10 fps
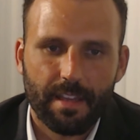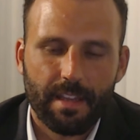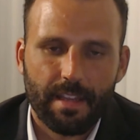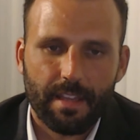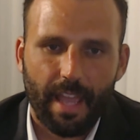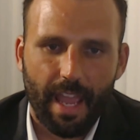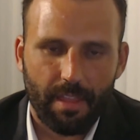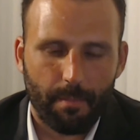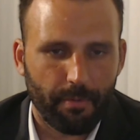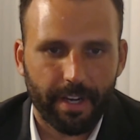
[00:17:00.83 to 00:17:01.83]
and the
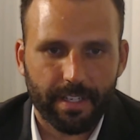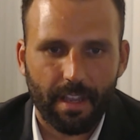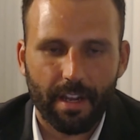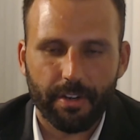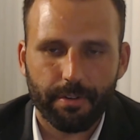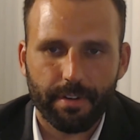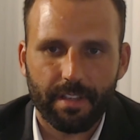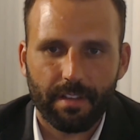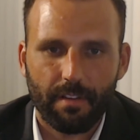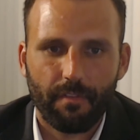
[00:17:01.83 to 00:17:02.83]
BRICS countries
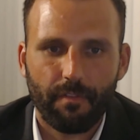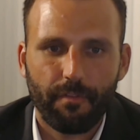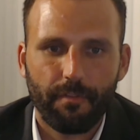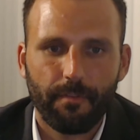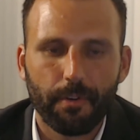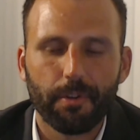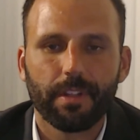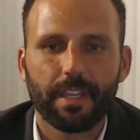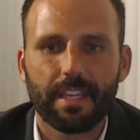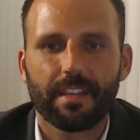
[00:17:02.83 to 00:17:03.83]

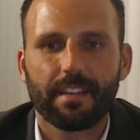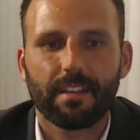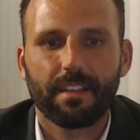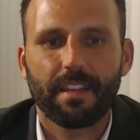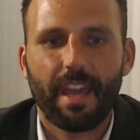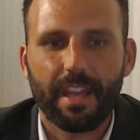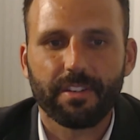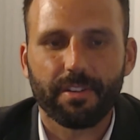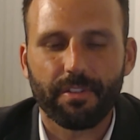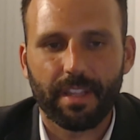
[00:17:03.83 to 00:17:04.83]
fully
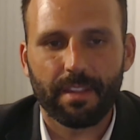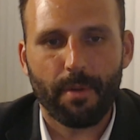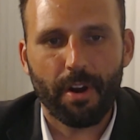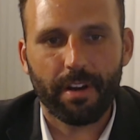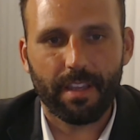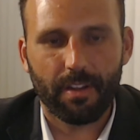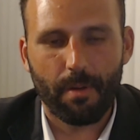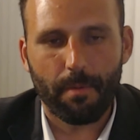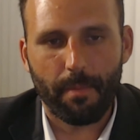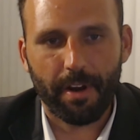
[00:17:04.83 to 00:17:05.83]
entering the global
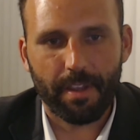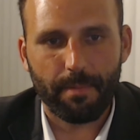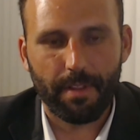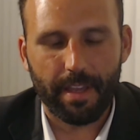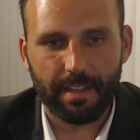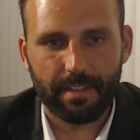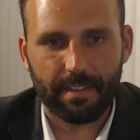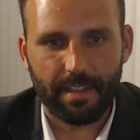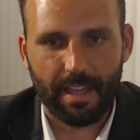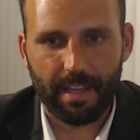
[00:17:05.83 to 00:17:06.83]
marketplace
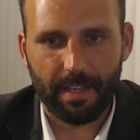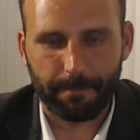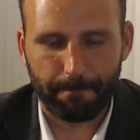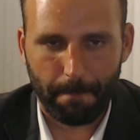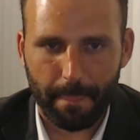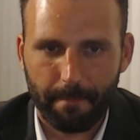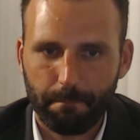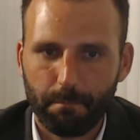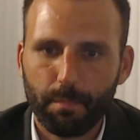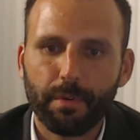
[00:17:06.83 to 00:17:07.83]
and
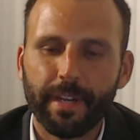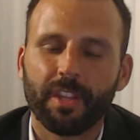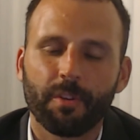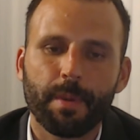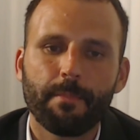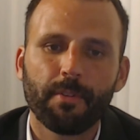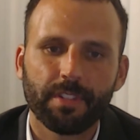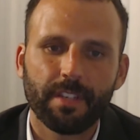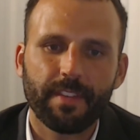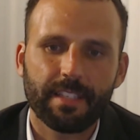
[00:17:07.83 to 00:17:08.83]
bring their people's
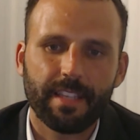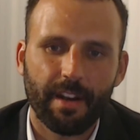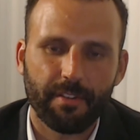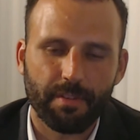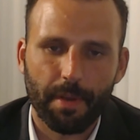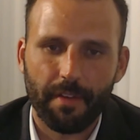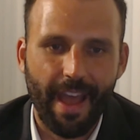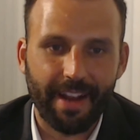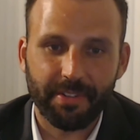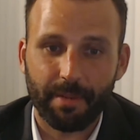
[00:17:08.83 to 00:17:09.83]
living standards above
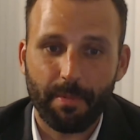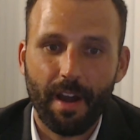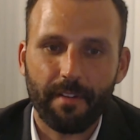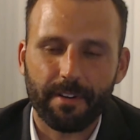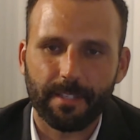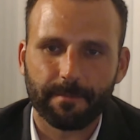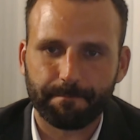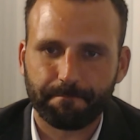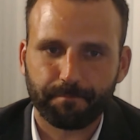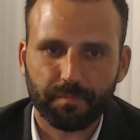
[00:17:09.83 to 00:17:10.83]
abject poverty.
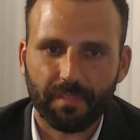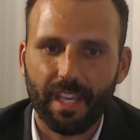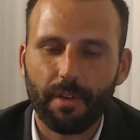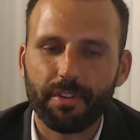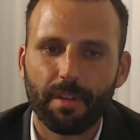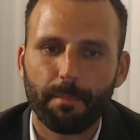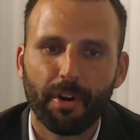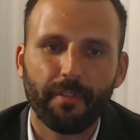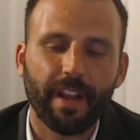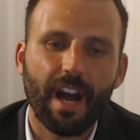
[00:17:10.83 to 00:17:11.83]
It was the
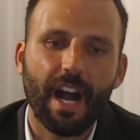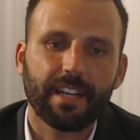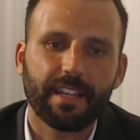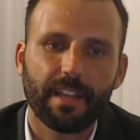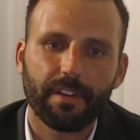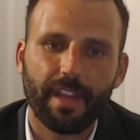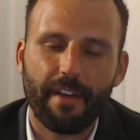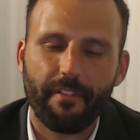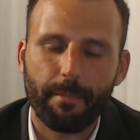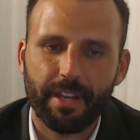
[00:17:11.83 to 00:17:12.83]
perfect cocktail to have a
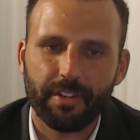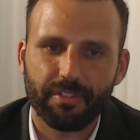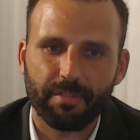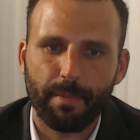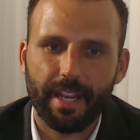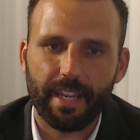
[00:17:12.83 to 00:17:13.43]
major spike